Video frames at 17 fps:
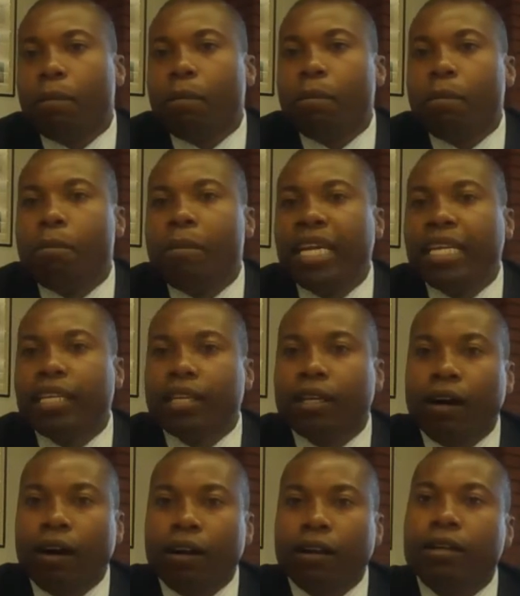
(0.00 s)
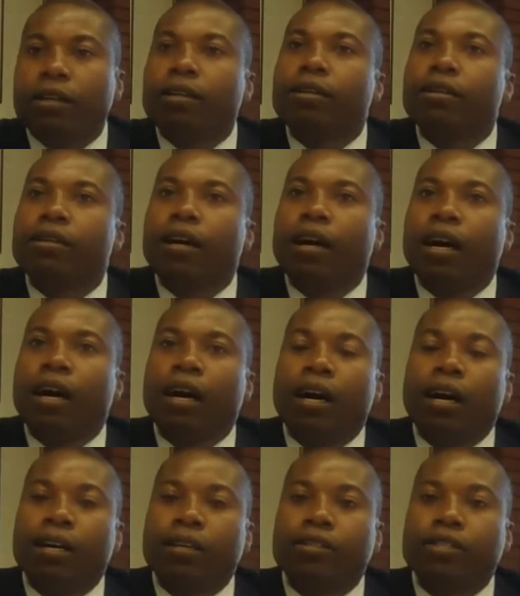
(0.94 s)
medical
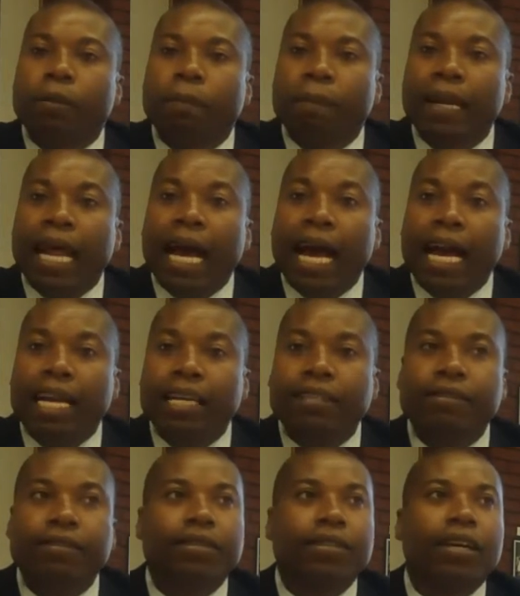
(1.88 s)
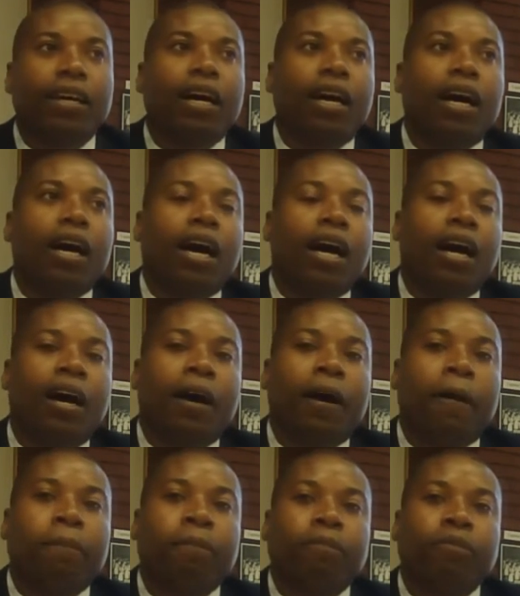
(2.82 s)
supplies,
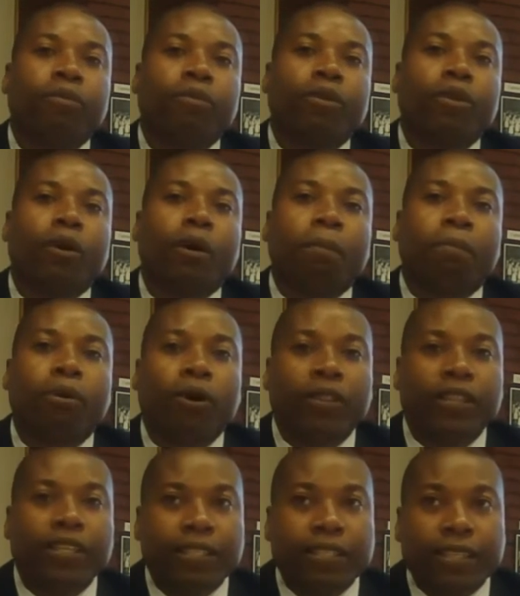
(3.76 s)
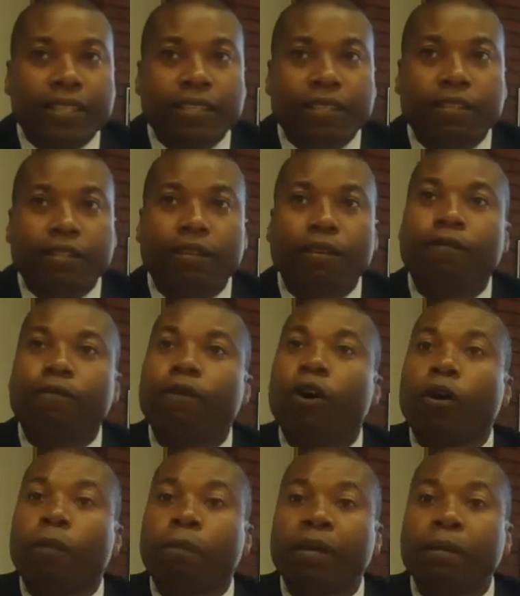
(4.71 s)
prostheses
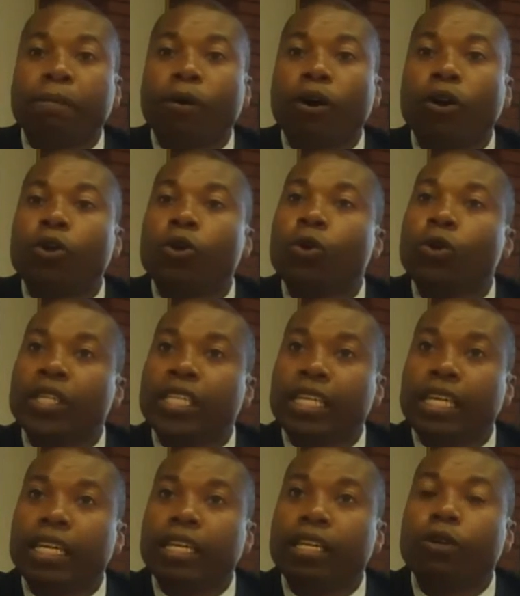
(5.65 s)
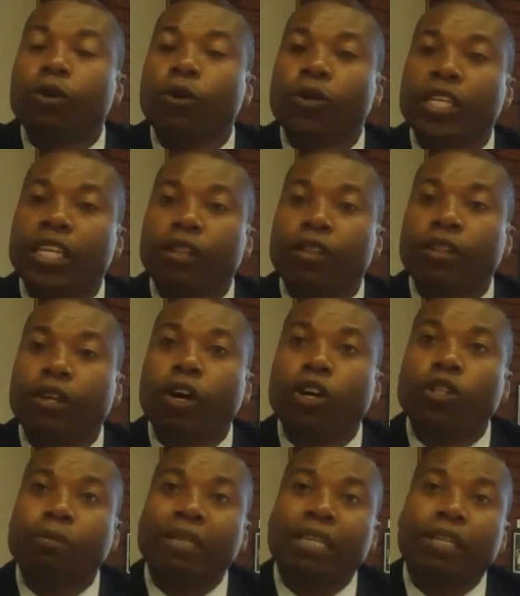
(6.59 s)
for people who need
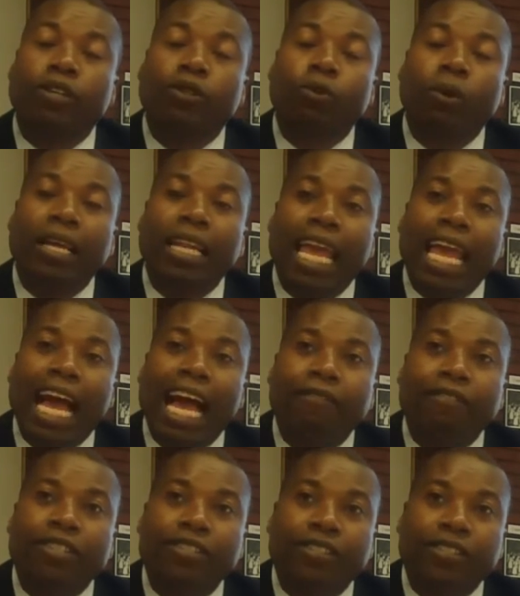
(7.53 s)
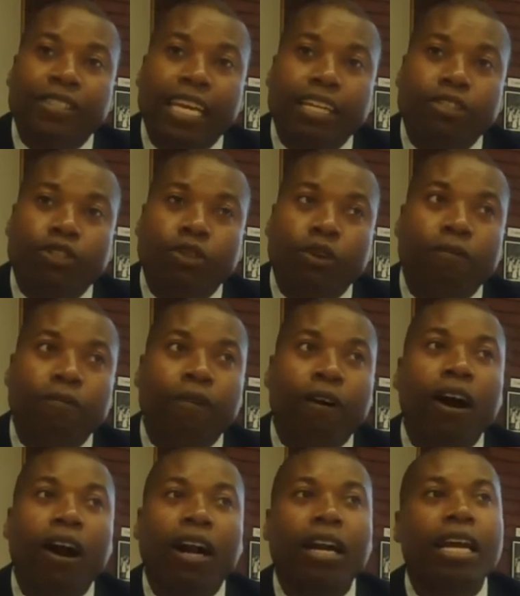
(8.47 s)
those, because what I haven't said so
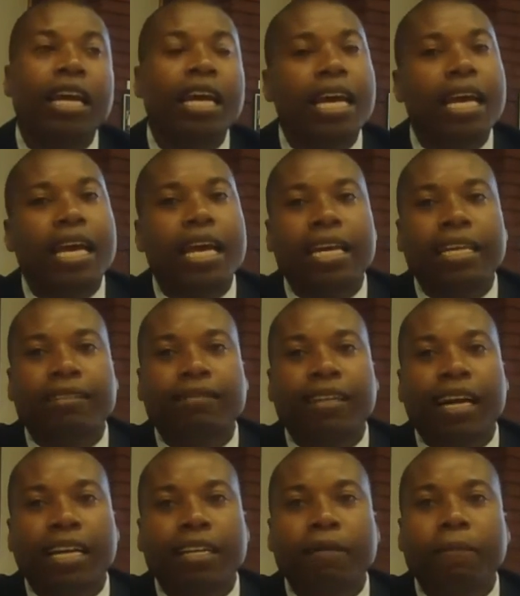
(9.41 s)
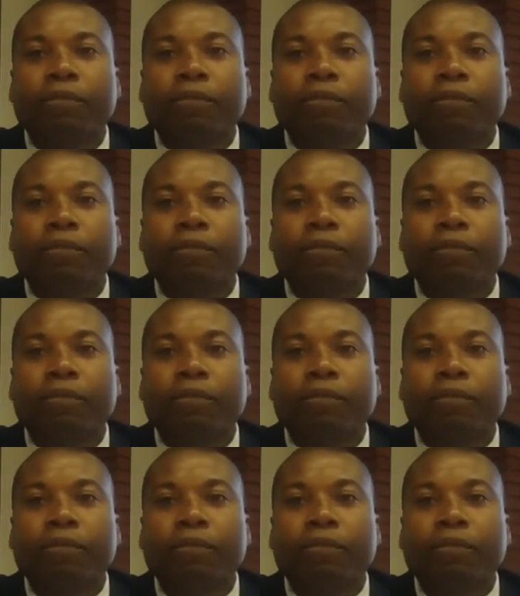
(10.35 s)
far is that